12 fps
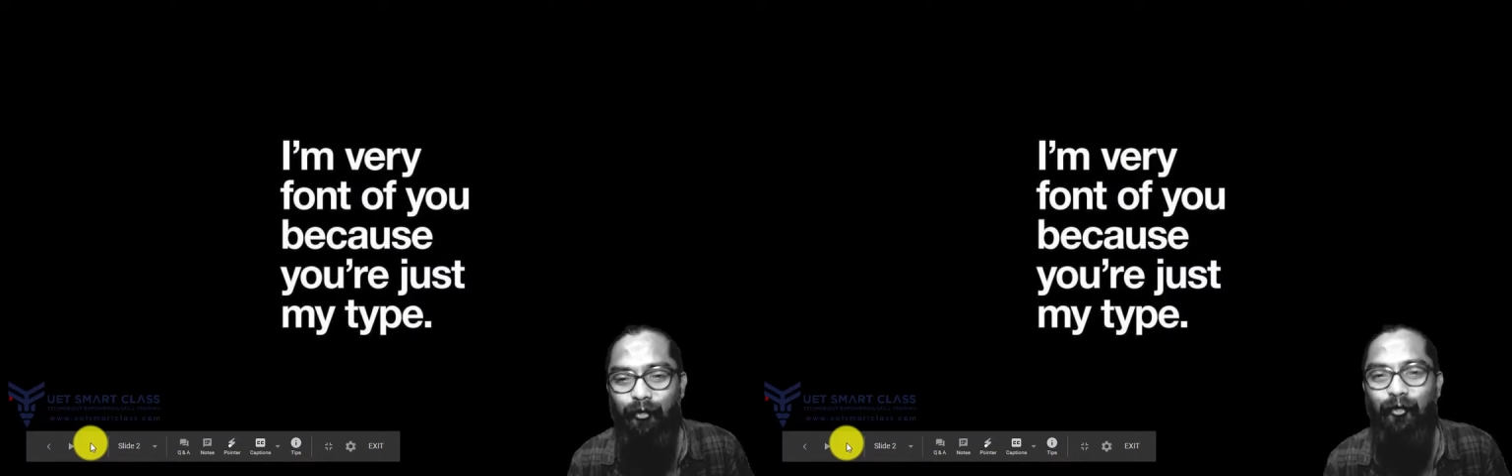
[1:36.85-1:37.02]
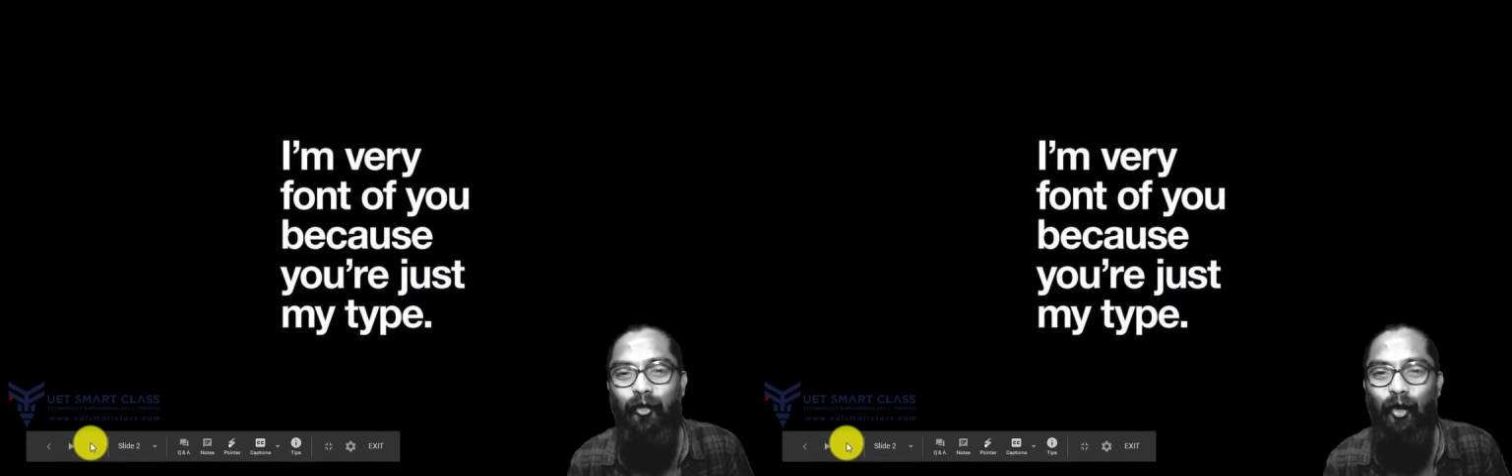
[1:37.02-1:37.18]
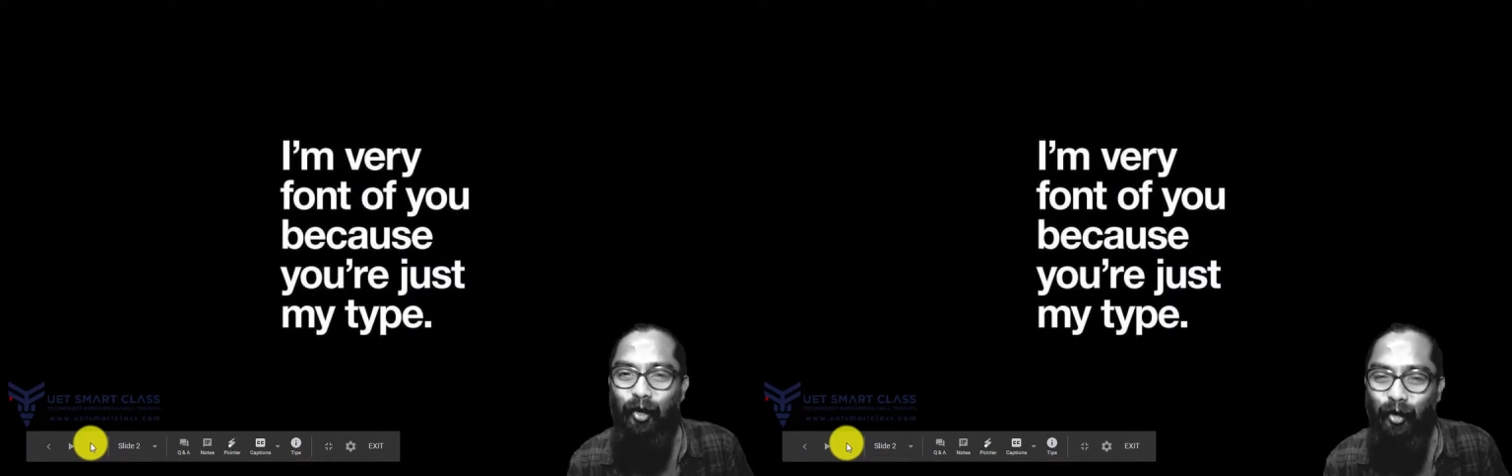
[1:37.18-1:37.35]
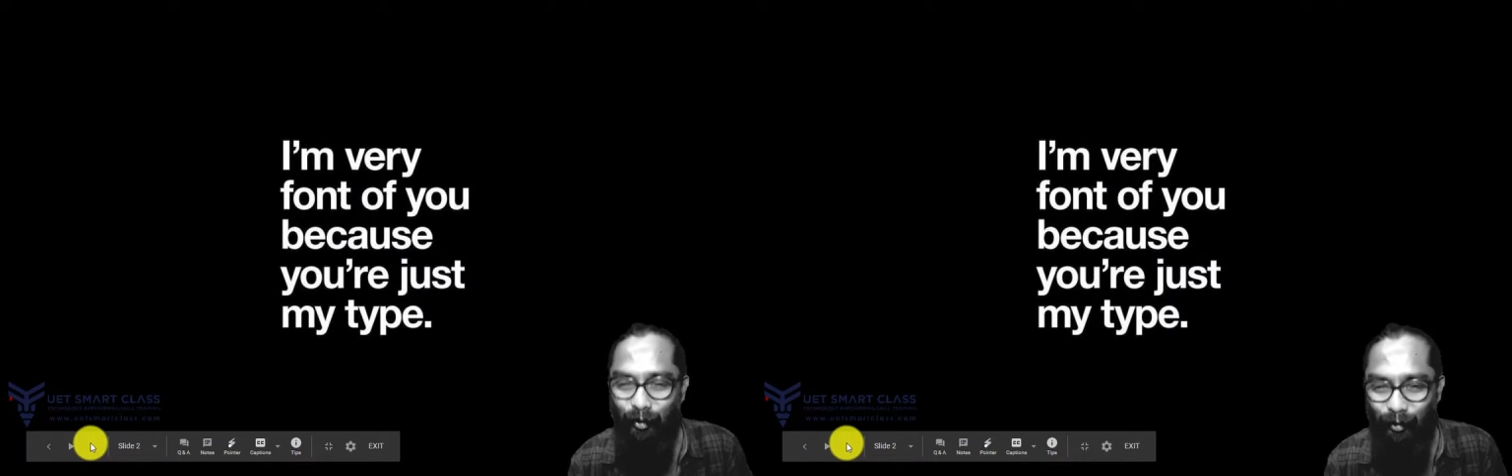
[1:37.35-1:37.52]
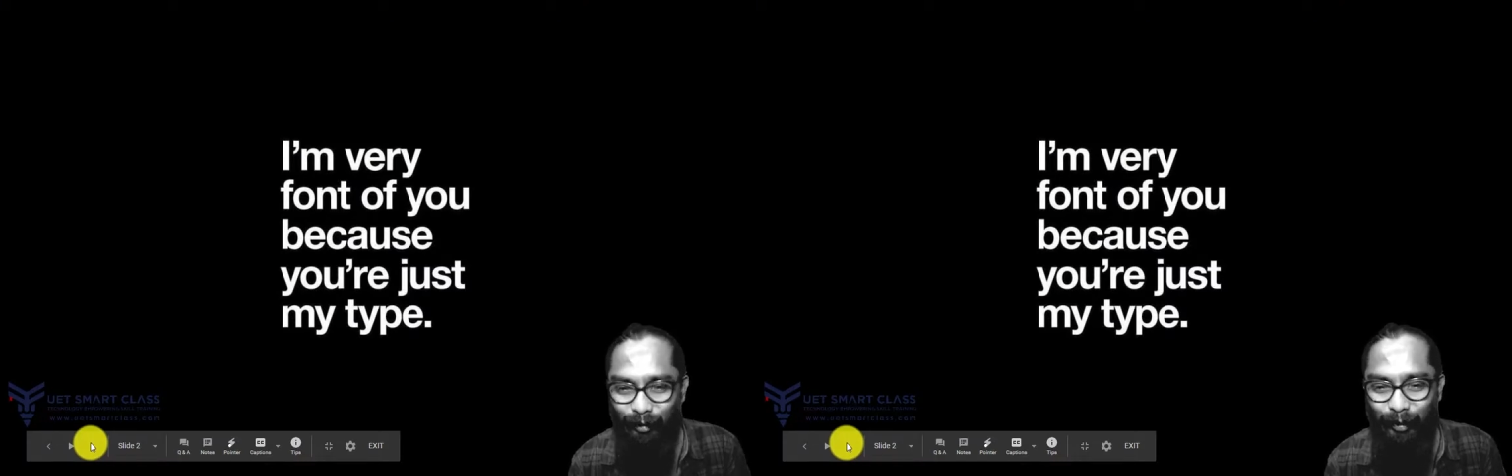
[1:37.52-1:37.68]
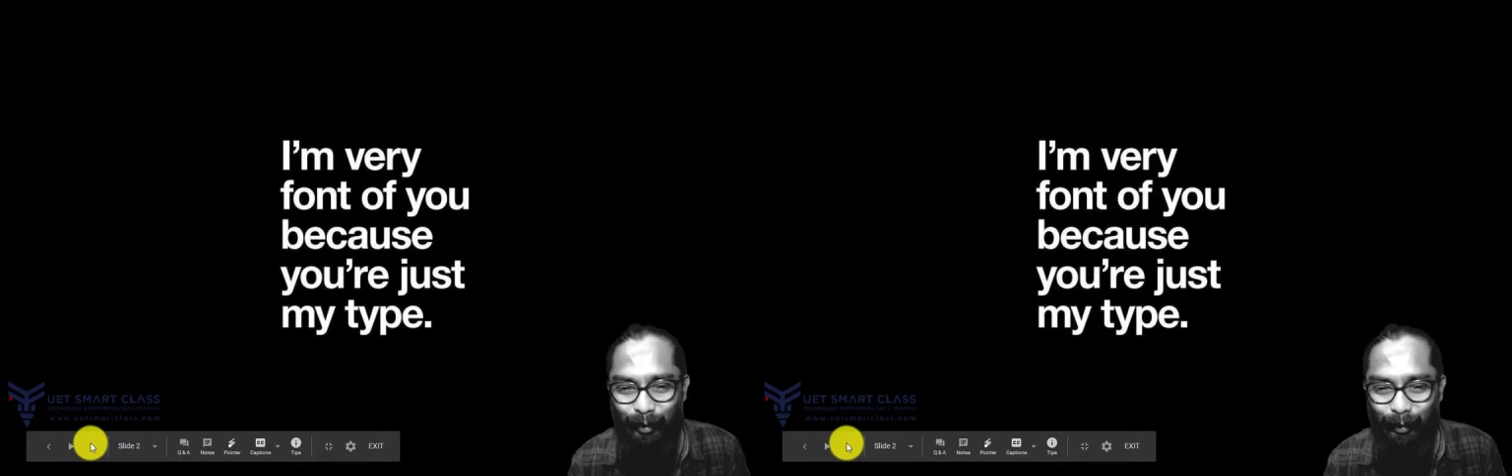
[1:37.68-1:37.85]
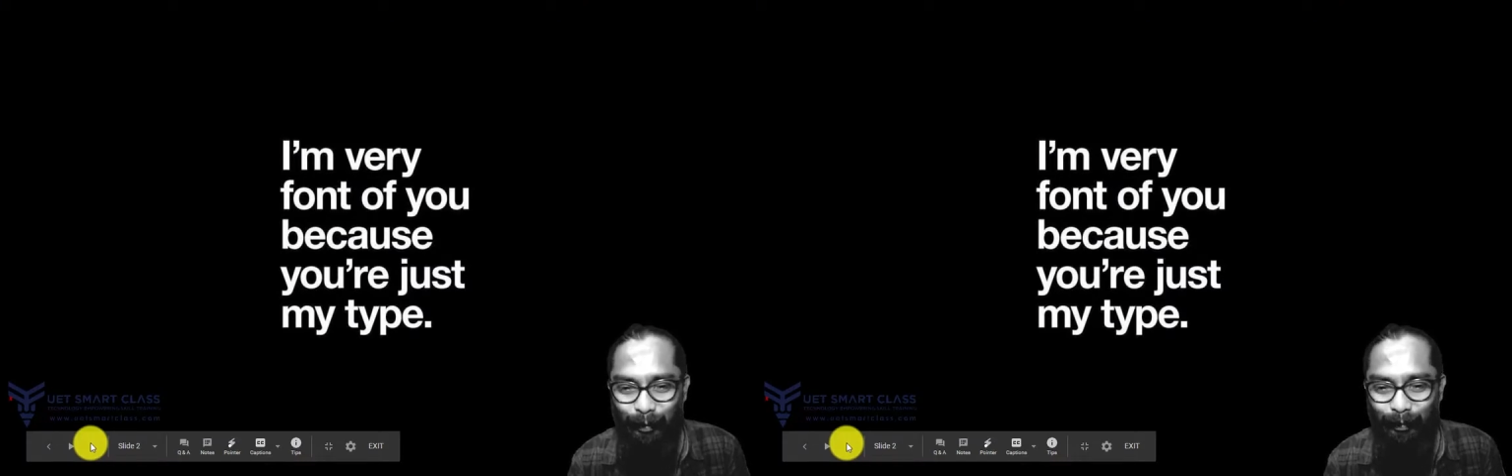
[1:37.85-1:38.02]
fond of you